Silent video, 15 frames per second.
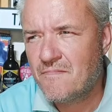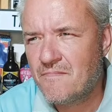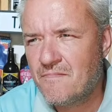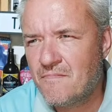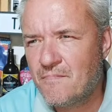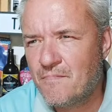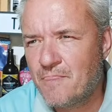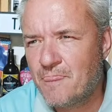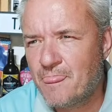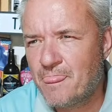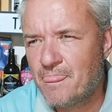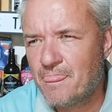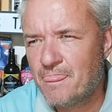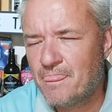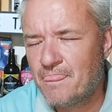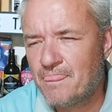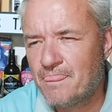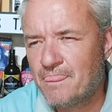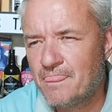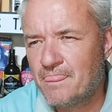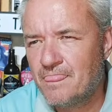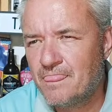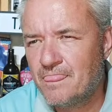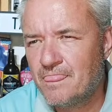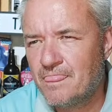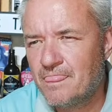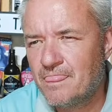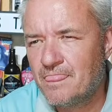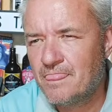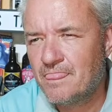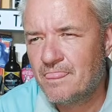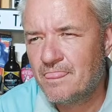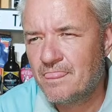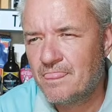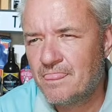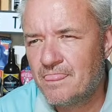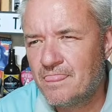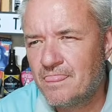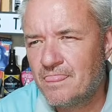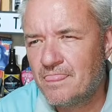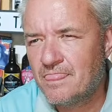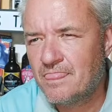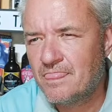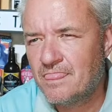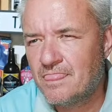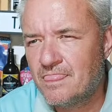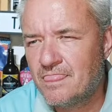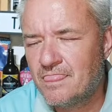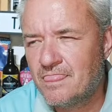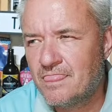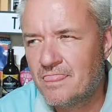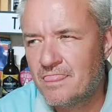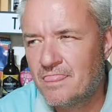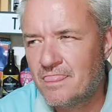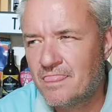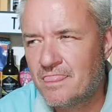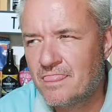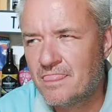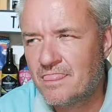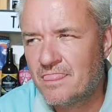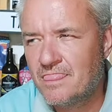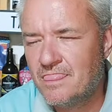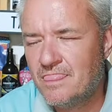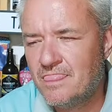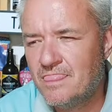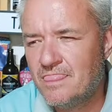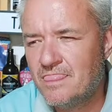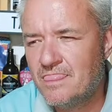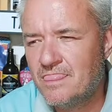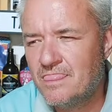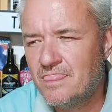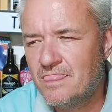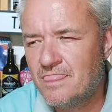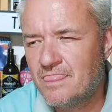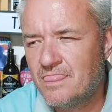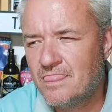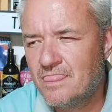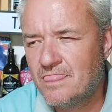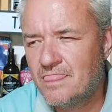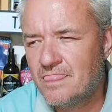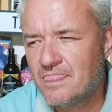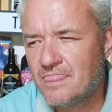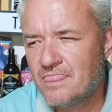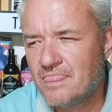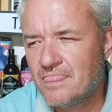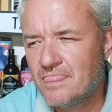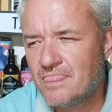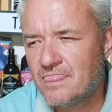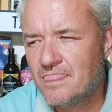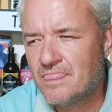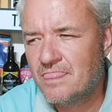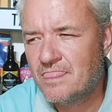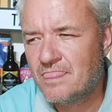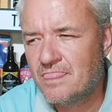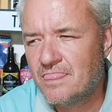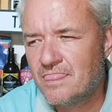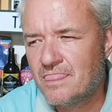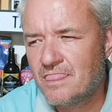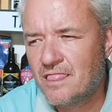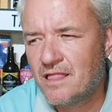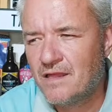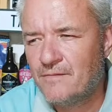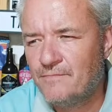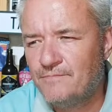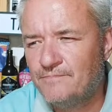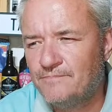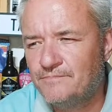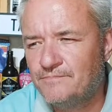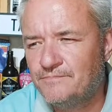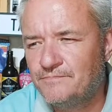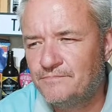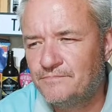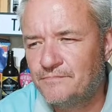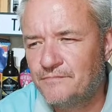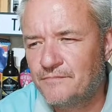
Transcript: (no one is talking)